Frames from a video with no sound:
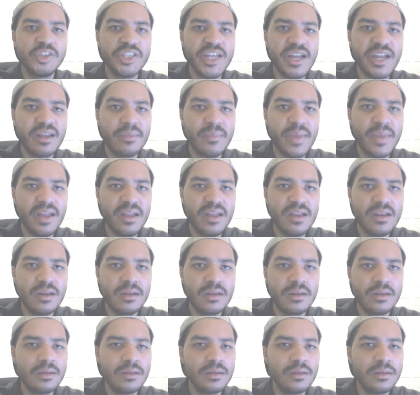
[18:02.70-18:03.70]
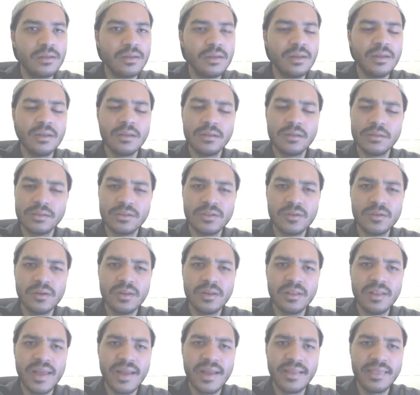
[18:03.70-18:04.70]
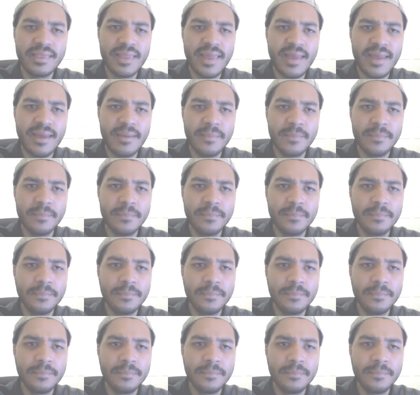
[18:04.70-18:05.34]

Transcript: Checkmate, sort of like that.